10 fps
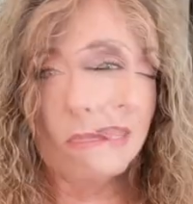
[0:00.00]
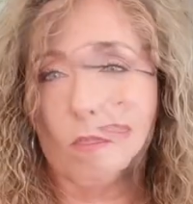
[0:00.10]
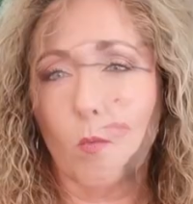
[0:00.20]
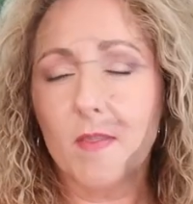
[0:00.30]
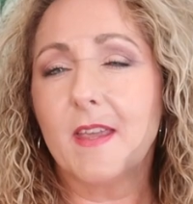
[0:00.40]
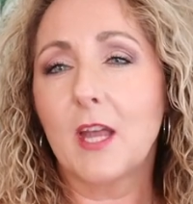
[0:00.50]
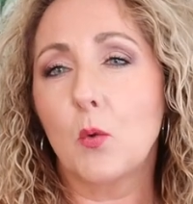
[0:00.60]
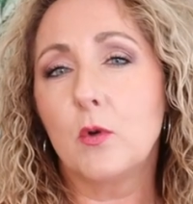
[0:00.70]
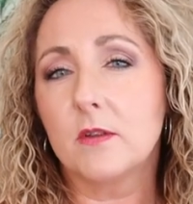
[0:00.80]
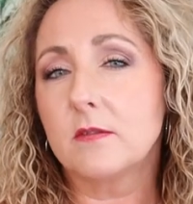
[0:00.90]
The one thing
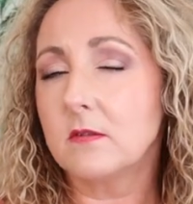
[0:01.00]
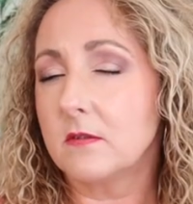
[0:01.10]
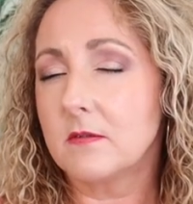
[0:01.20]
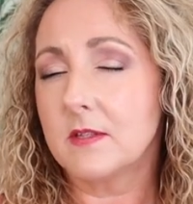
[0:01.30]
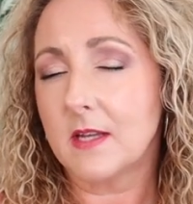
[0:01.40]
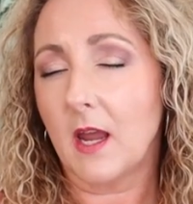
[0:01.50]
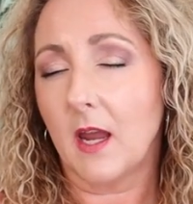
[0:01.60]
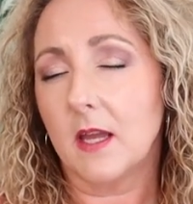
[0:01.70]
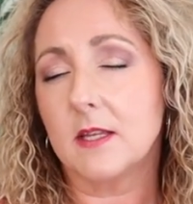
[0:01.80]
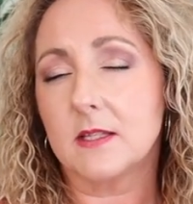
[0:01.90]
I will
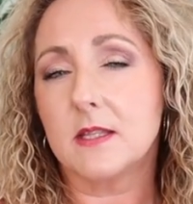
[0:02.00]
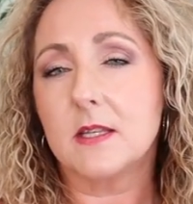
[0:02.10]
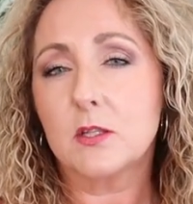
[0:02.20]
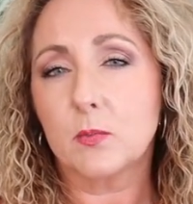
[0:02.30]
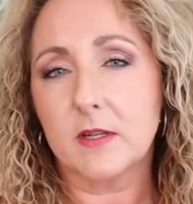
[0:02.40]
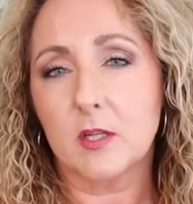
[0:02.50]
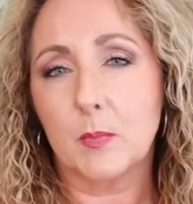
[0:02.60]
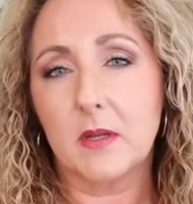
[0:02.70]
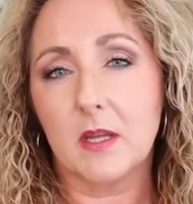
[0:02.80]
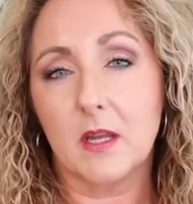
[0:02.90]
say is this
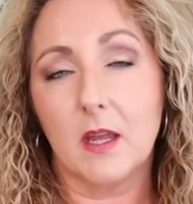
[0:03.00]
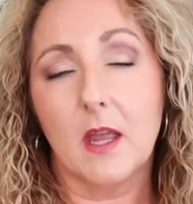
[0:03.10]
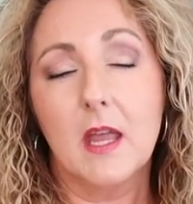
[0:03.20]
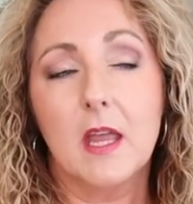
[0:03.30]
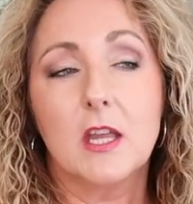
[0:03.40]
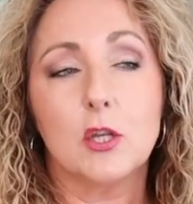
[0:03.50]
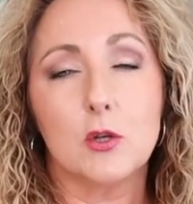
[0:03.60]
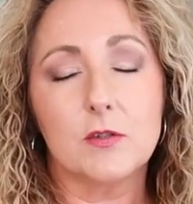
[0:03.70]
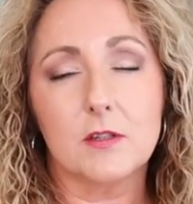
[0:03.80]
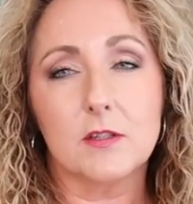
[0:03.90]
recipe
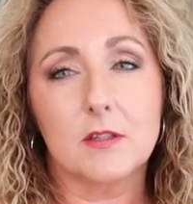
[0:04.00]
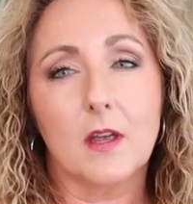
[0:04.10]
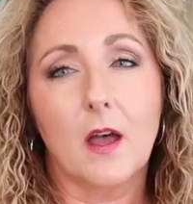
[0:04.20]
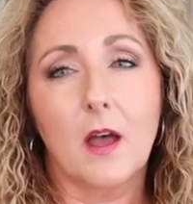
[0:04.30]
uses